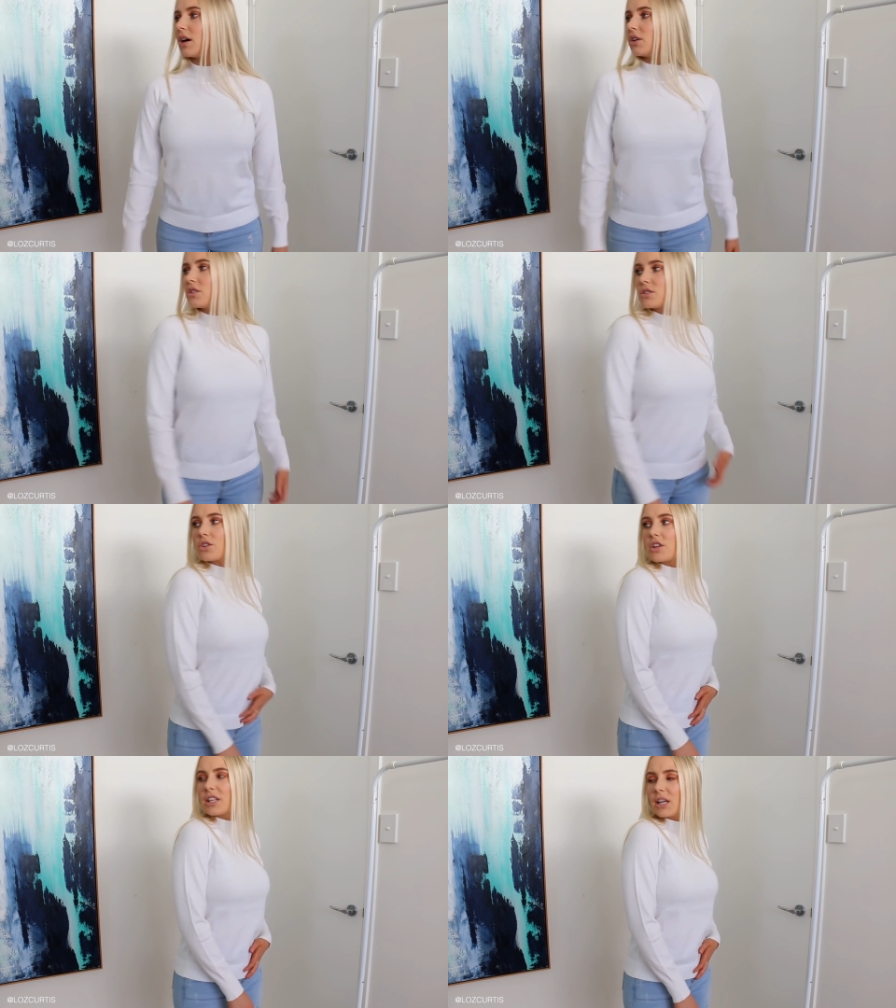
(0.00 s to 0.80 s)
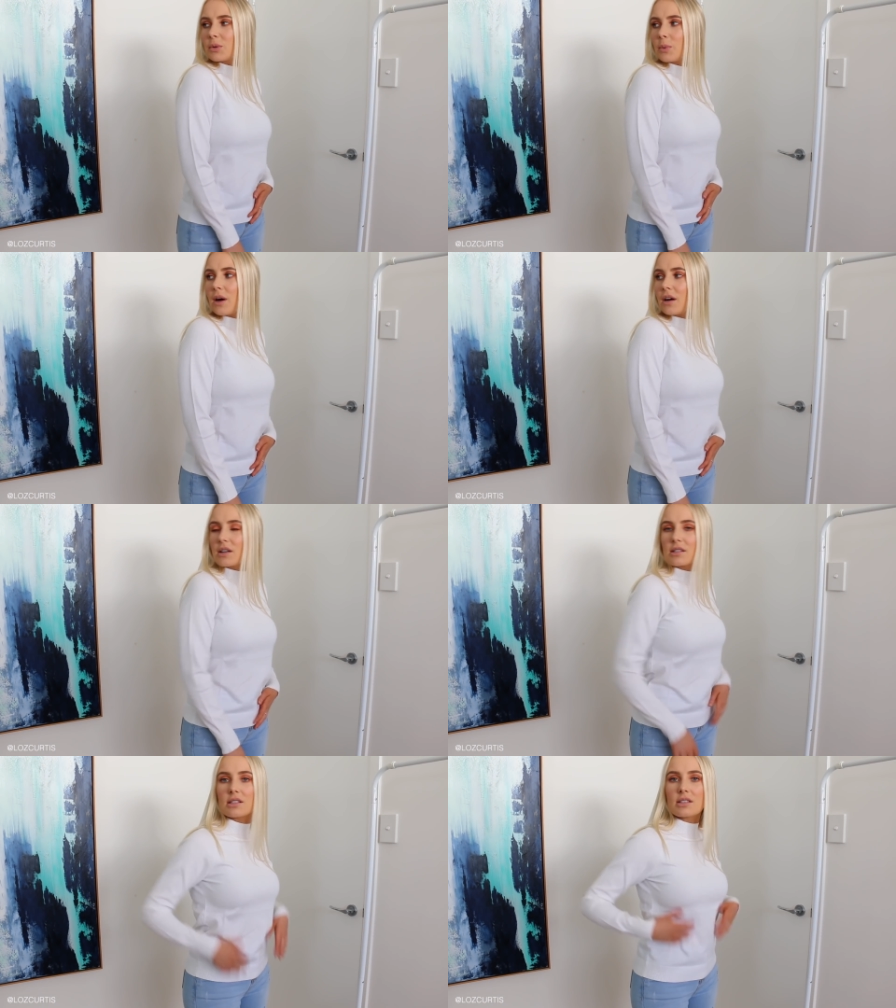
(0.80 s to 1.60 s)
I just don't think I would wear it
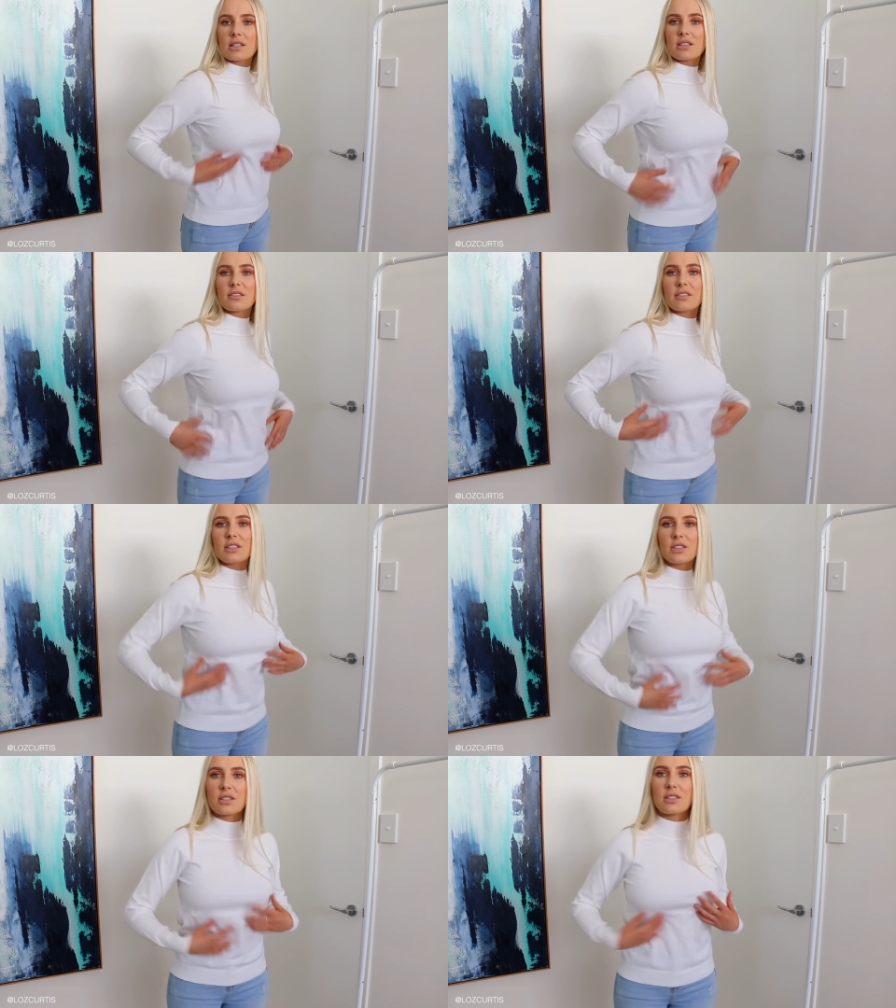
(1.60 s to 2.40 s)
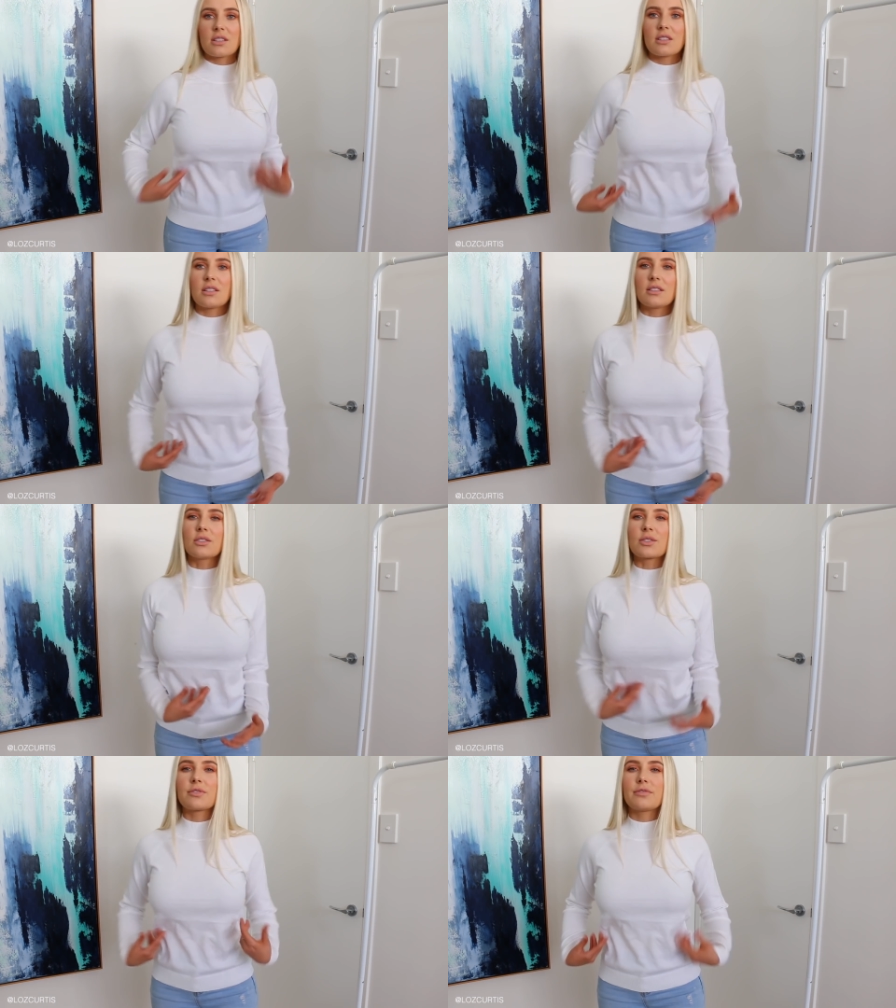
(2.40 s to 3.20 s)
because it isn't, it just
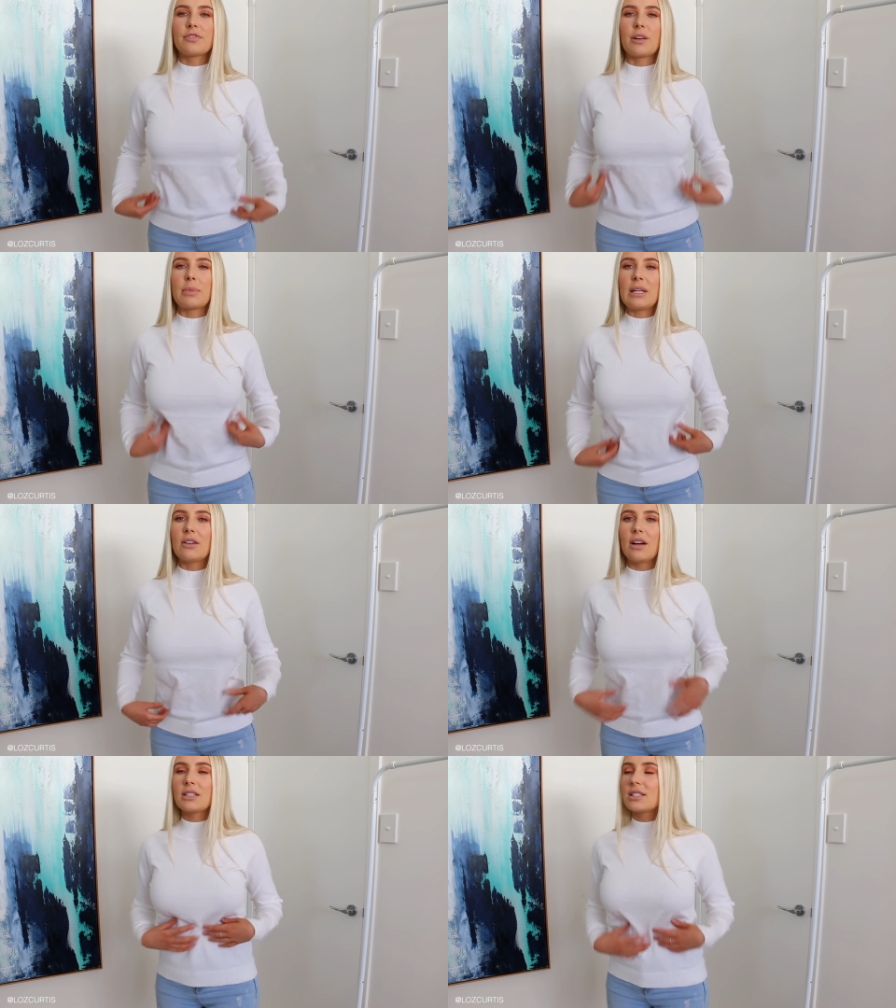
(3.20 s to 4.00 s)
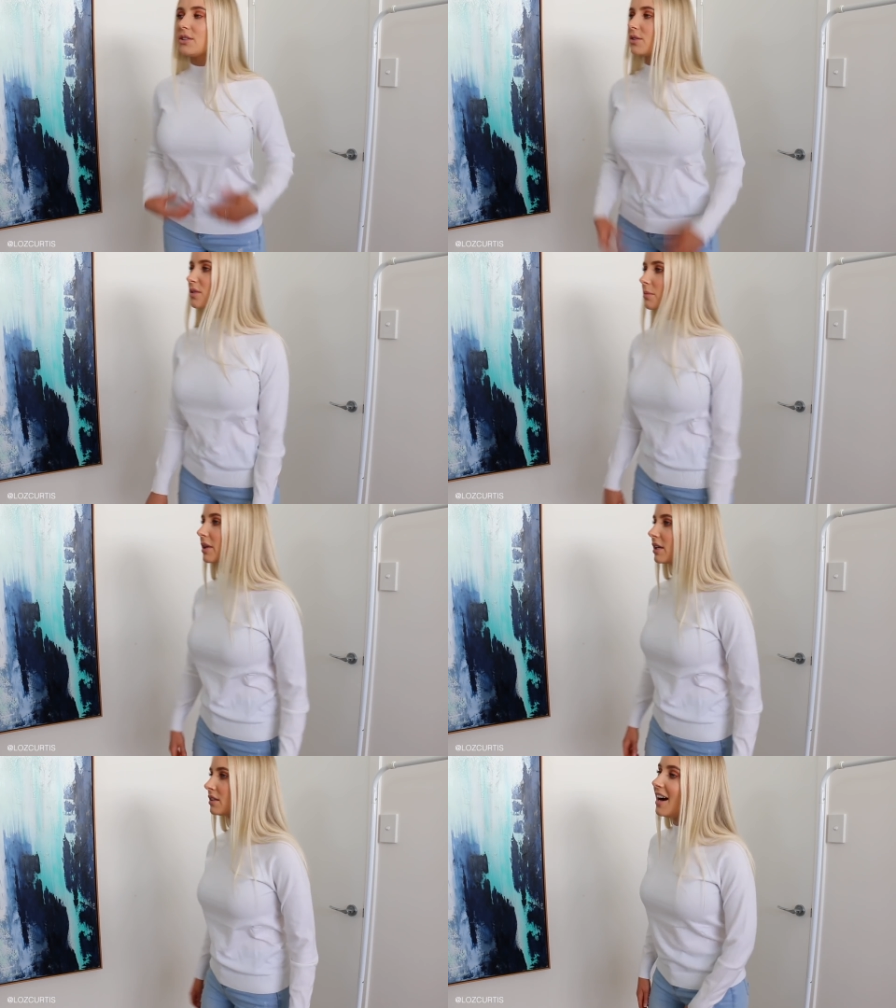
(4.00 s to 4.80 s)
looks frumpy around here or
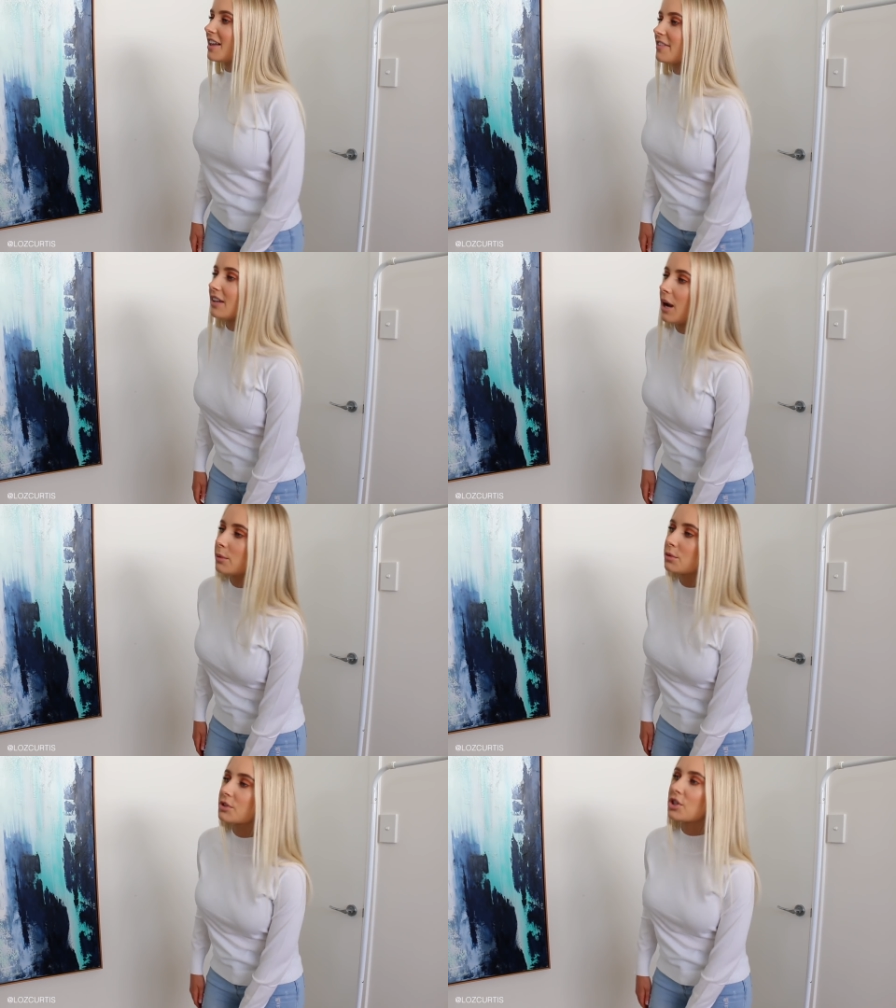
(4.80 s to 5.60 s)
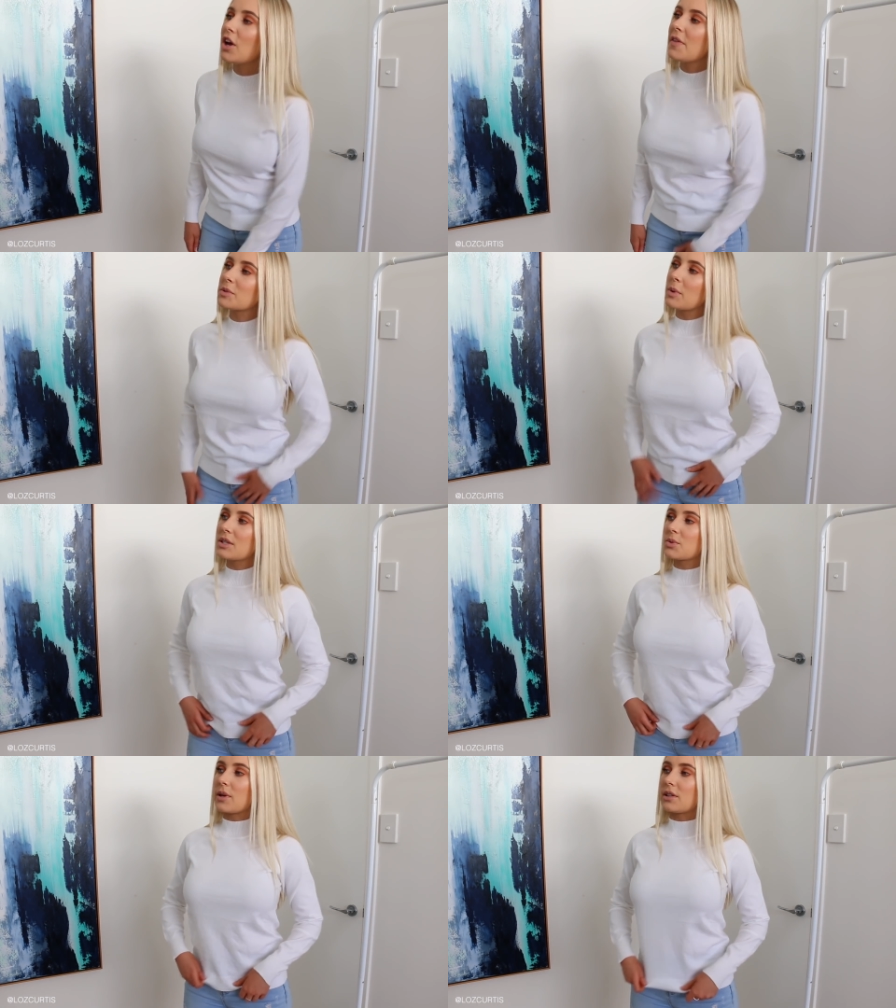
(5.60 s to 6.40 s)
something. I think I will return this one
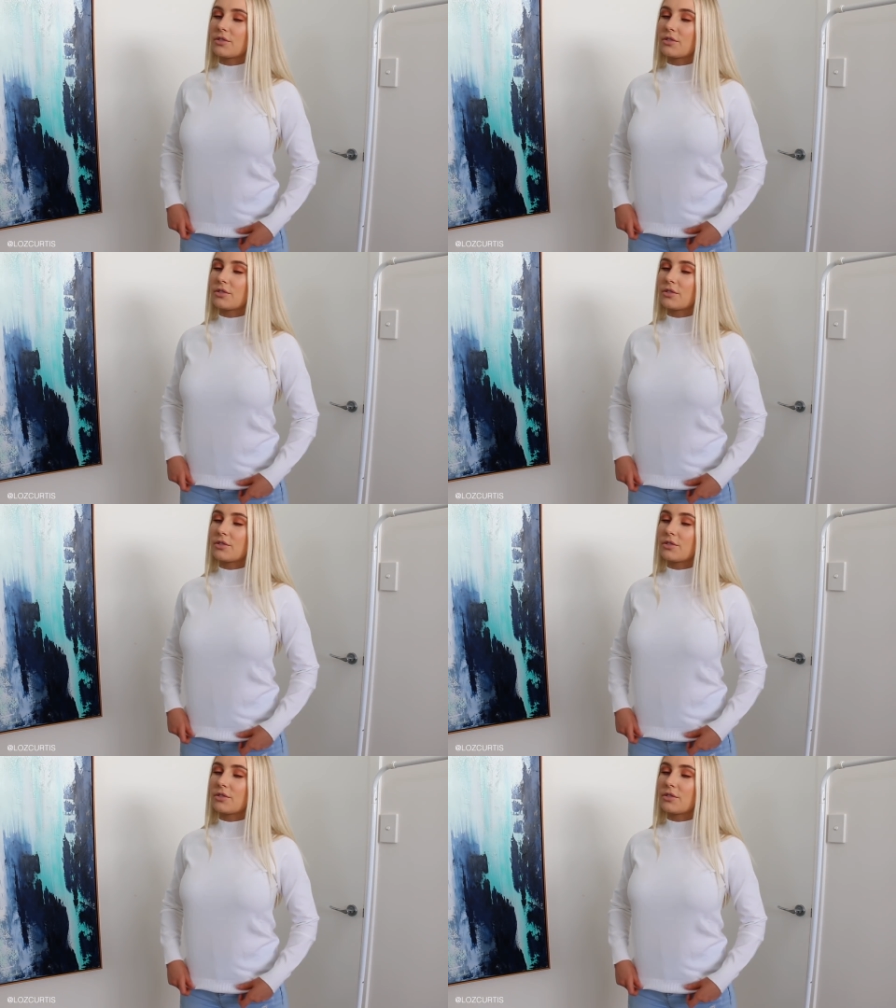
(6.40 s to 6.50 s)
as well,